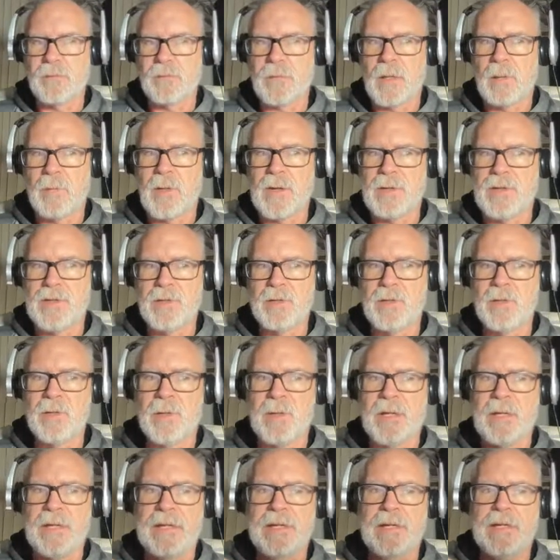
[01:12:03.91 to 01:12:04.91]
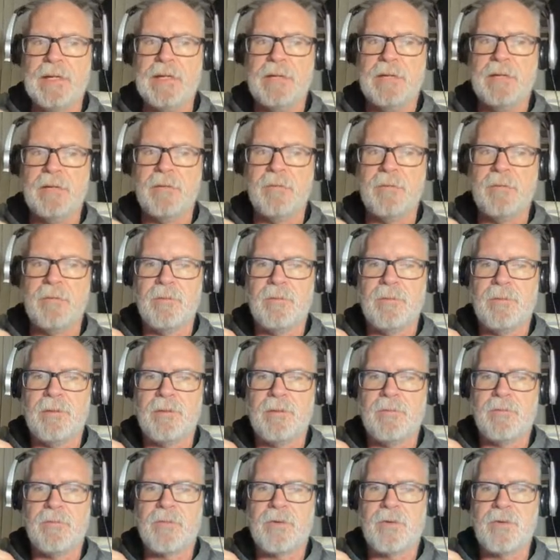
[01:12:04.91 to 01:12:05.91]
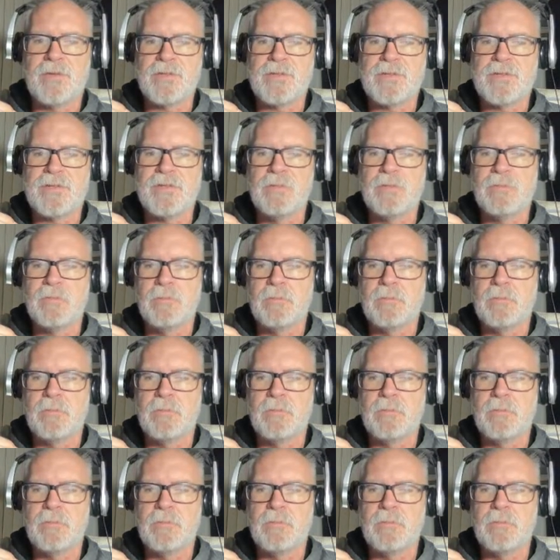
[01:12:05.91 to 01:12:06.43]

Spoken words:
might do the first